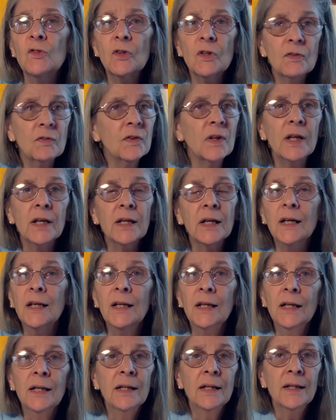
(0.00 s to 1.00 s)
of like,
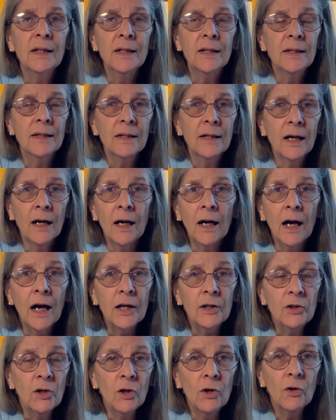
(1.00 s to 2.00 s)
I
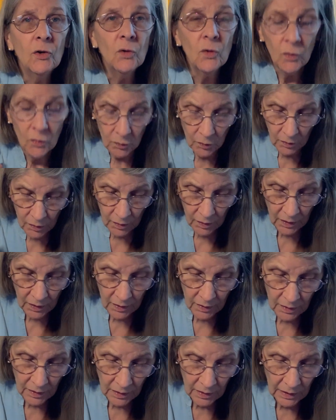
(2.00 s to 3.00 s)
know
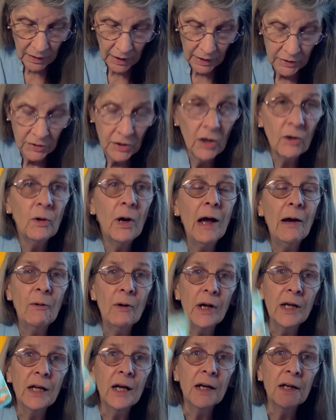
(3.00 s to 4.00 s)
how I
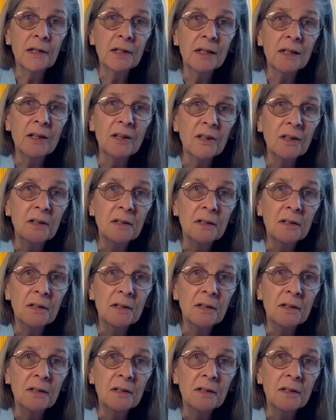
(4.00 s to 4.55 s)
got here.